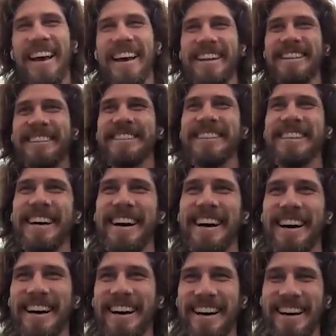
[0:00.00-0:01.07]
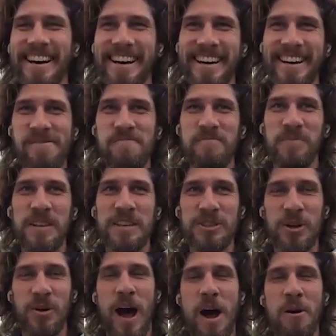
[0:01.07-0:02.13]
And
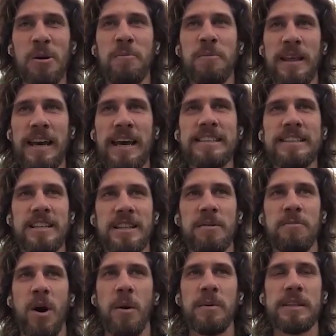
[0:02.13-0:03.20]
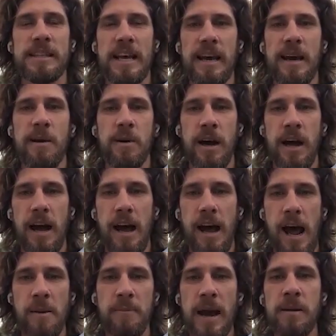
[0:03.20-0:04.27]
so I will play it till the moment
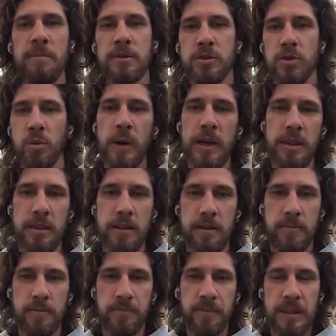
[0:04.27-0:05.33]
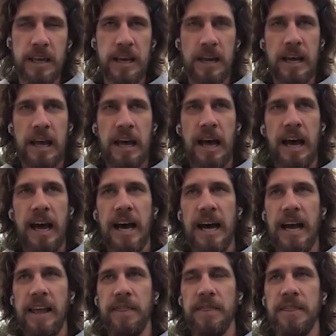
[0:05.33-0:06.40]
I'm able to win.
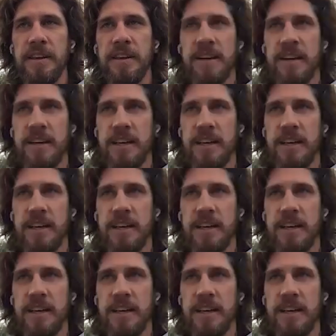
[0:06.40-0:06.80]
And